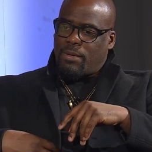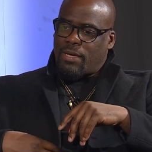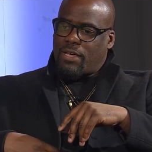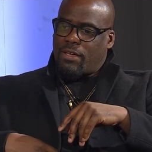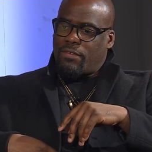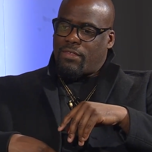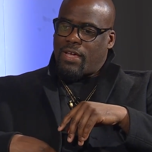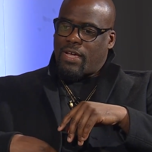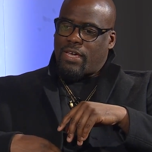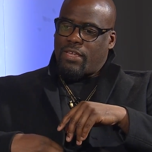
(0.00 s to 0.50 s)

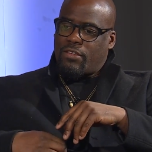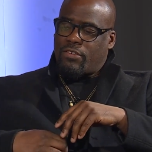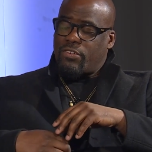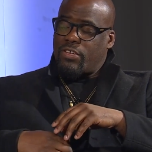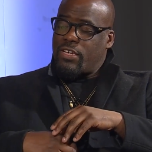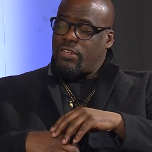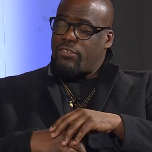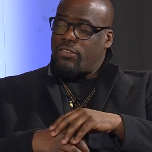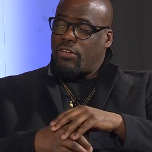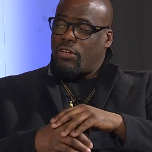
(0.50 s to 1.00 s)
because I get a
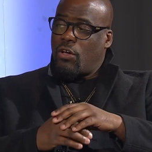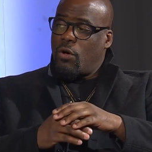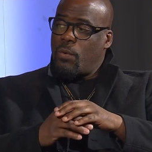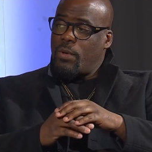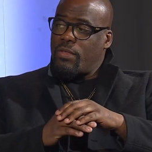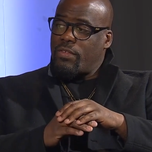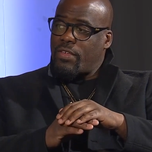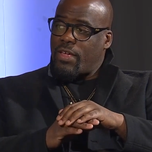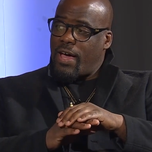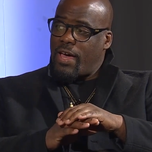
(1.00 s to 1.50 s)
chance to go
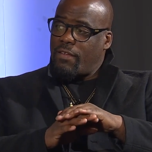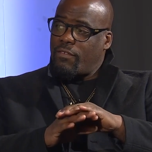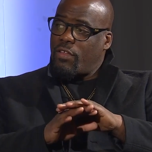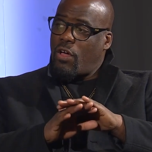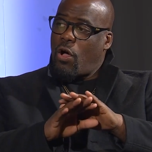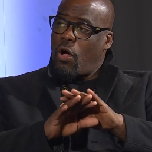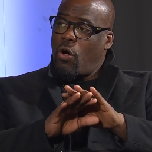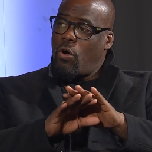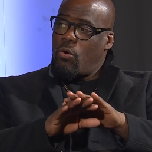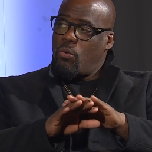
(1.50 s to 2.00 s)
inside of the
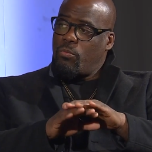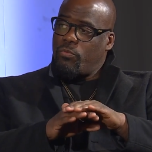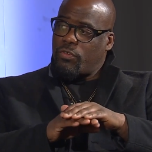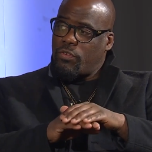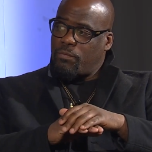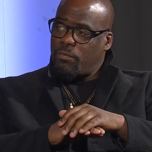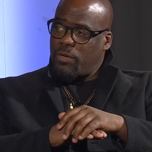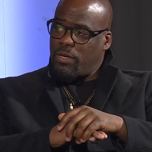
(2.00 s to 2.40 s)
homes of